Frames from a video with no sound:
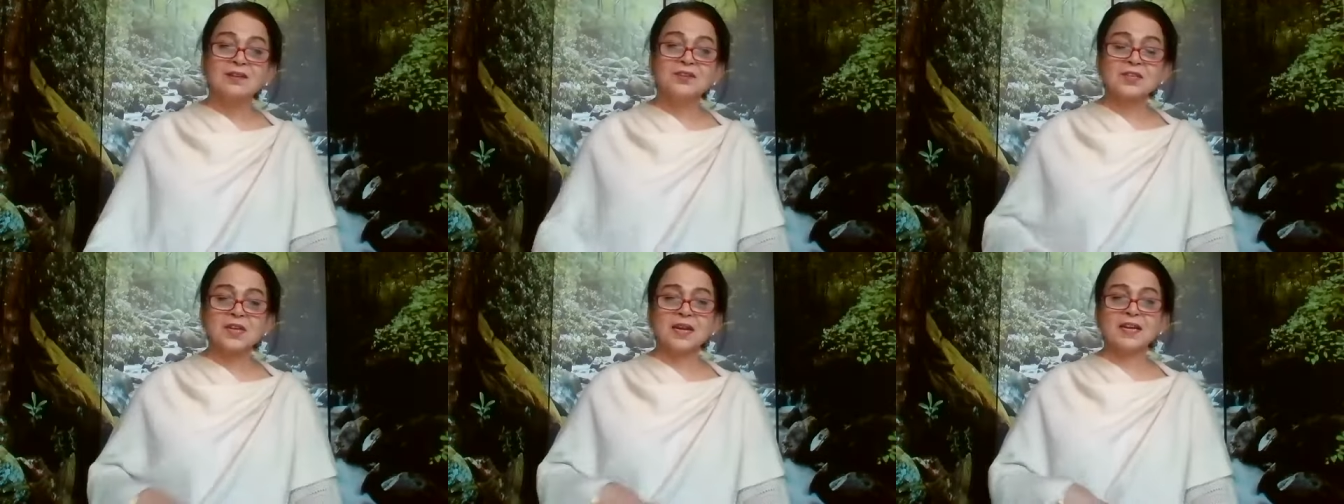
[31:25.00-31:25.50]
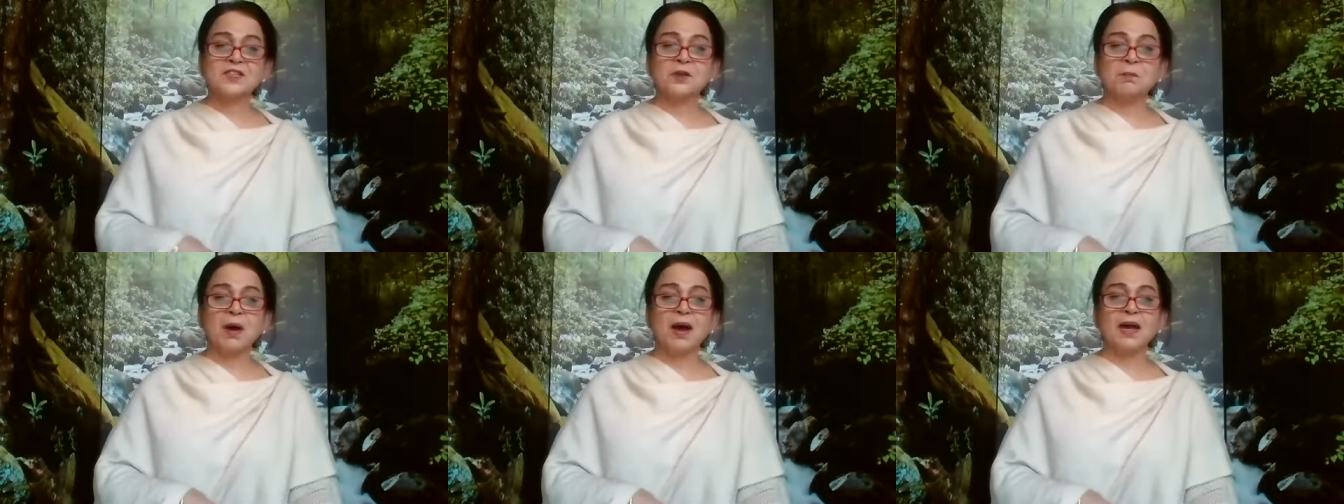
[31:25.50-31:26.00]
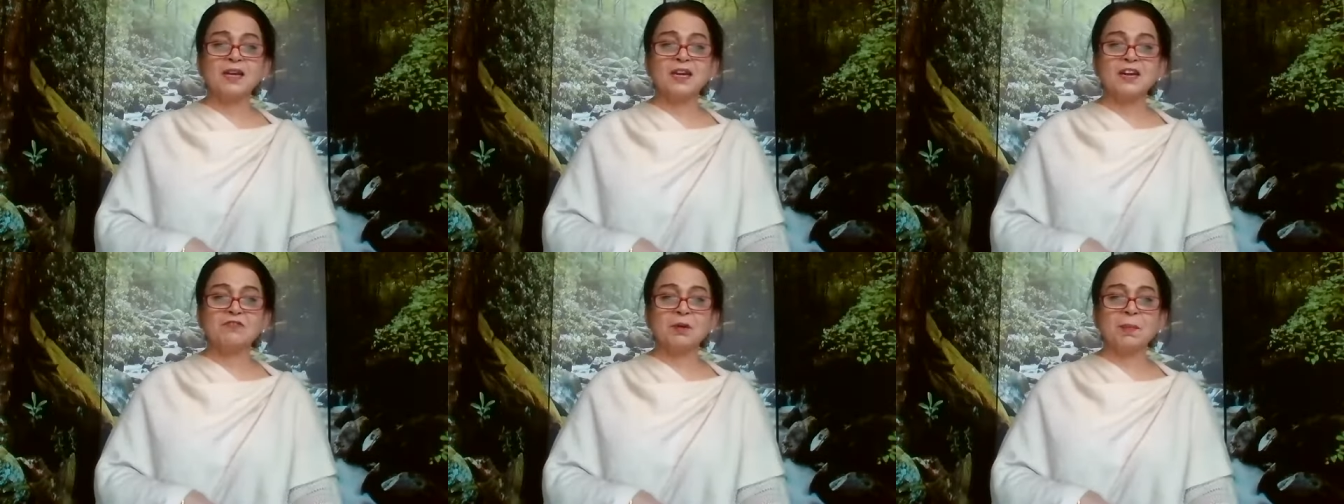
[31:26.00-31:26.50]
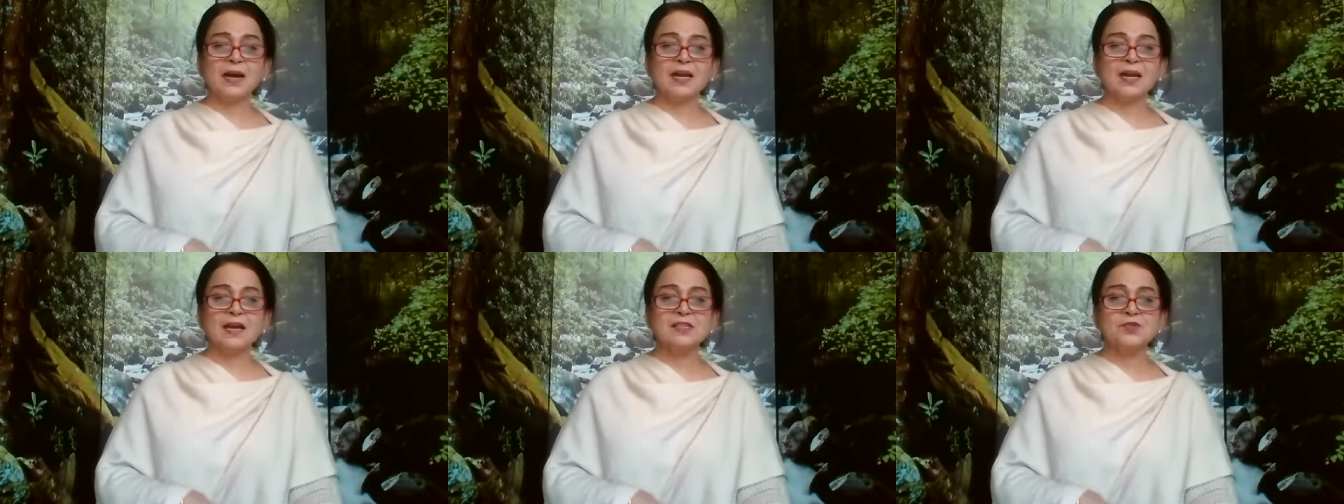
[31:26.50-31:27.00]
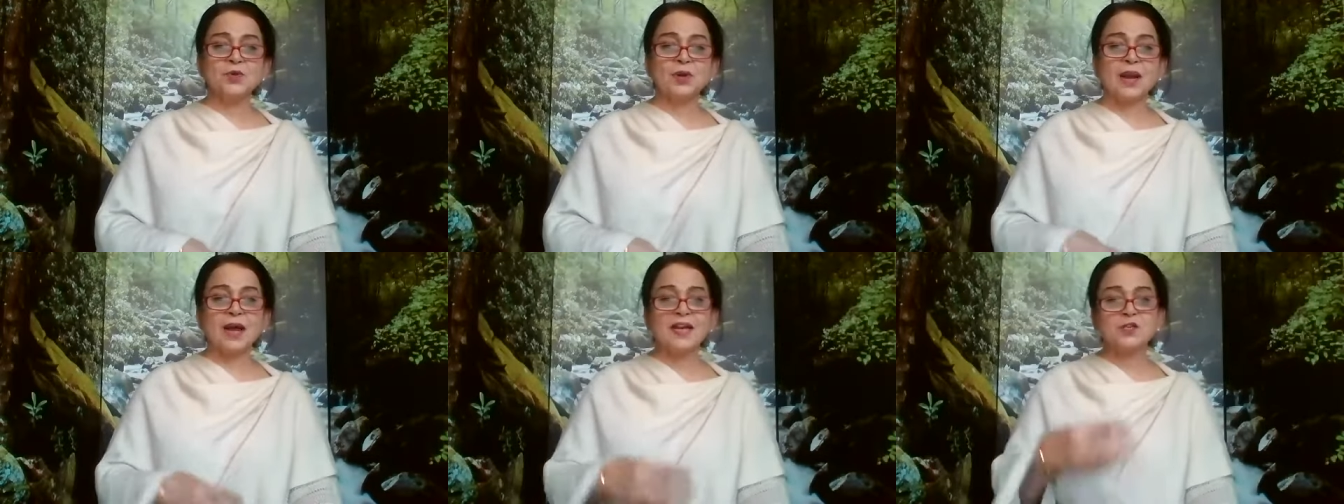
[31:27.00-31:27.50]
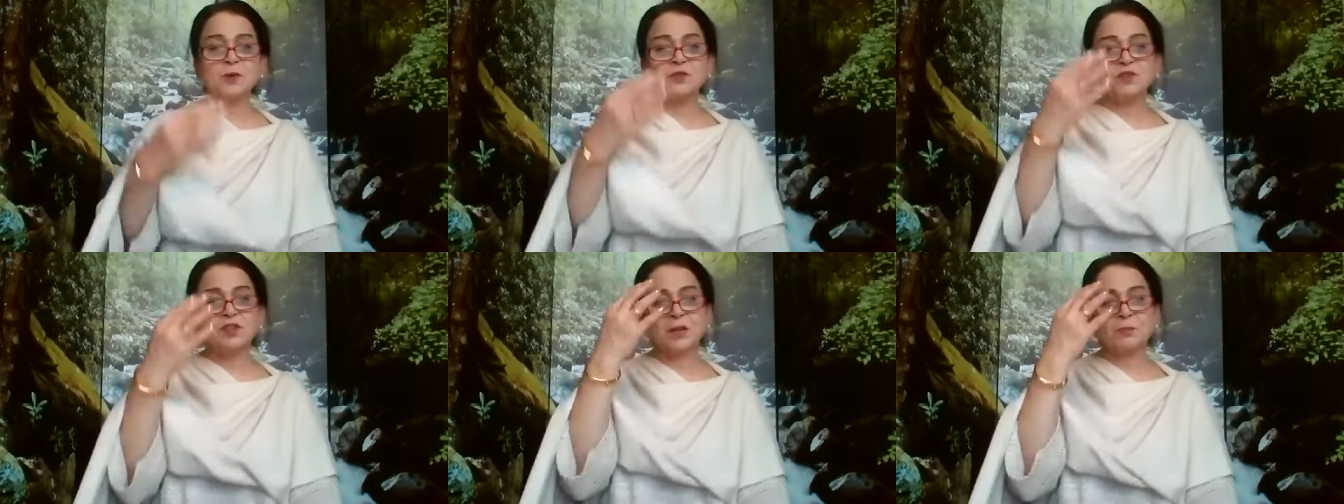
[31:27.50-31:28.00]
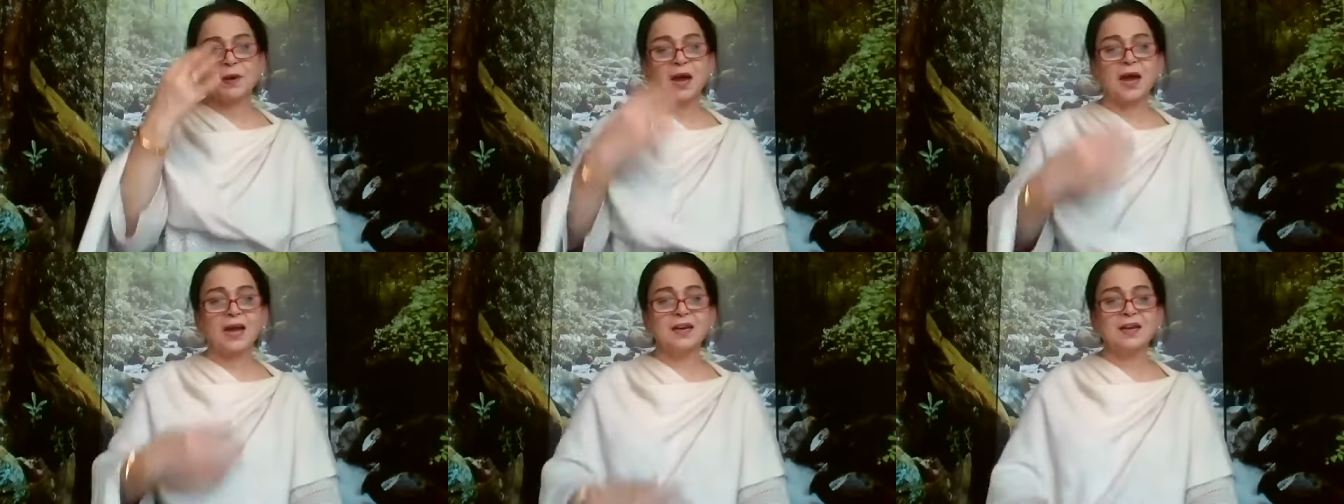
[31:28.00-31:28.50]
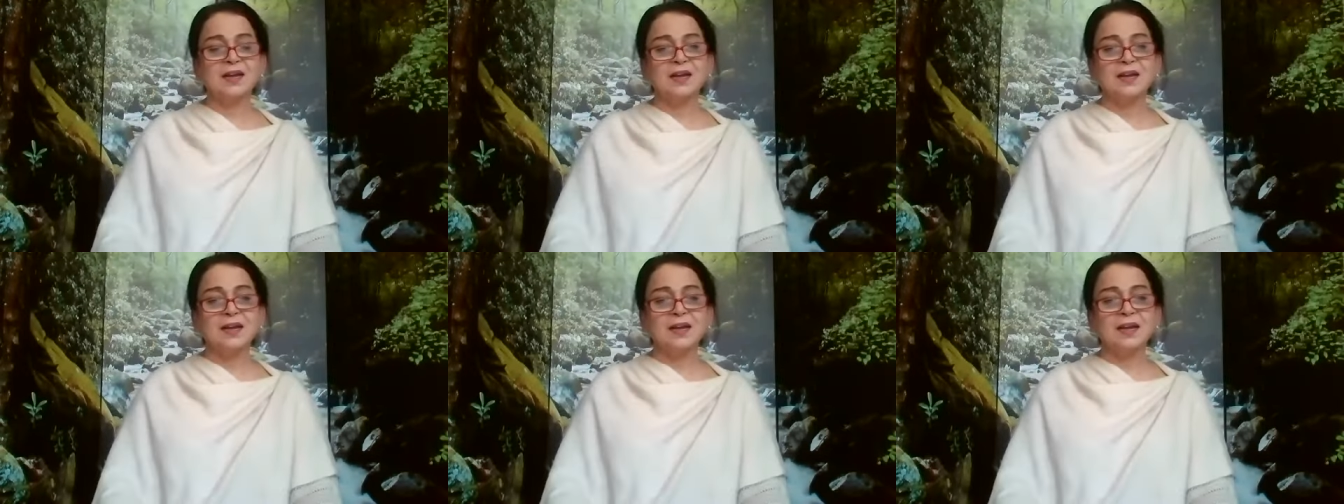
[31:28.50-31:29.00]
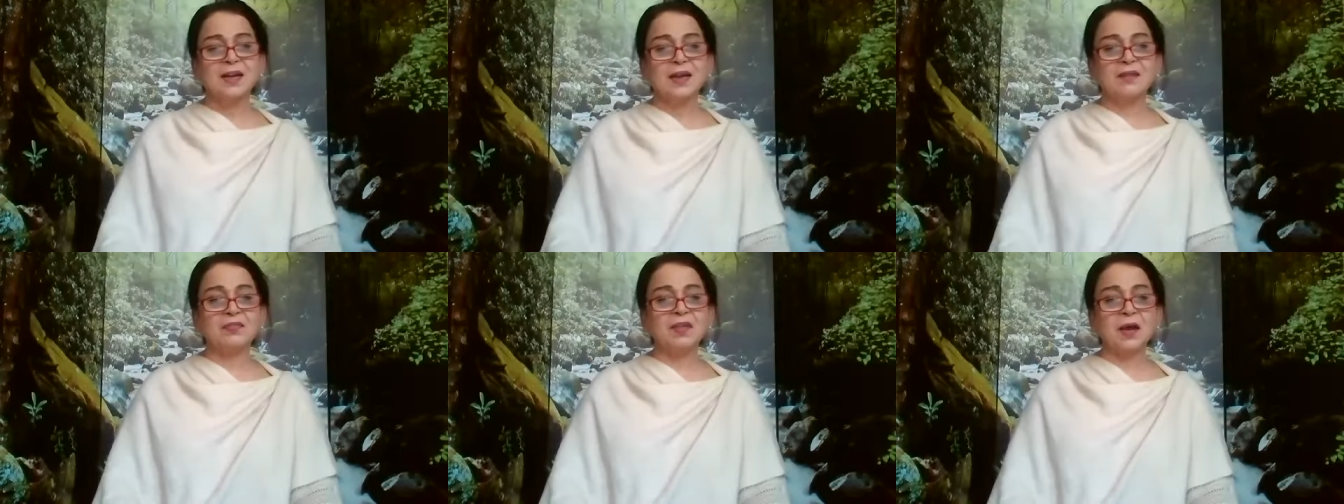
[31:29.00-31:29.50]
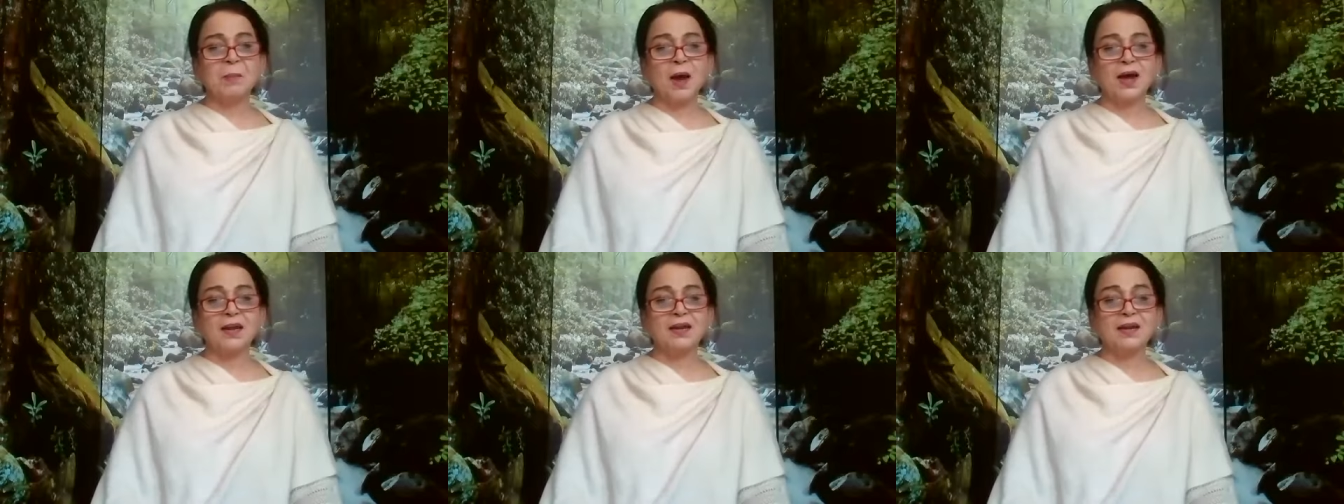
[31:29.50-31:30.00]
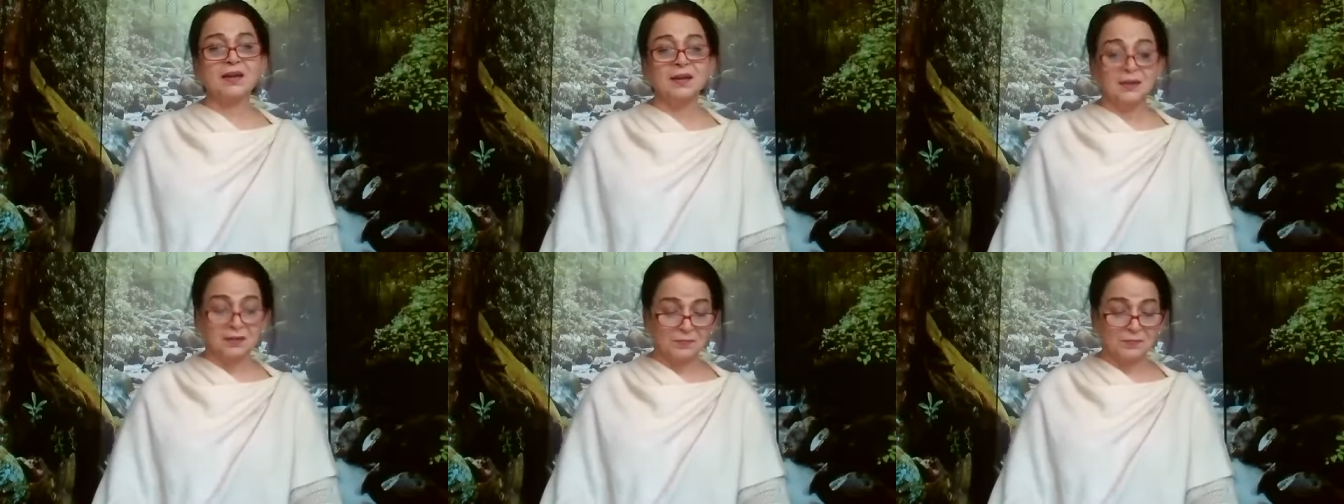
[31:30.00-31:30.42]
Just like a saman in our body also lies between the pran and the apan.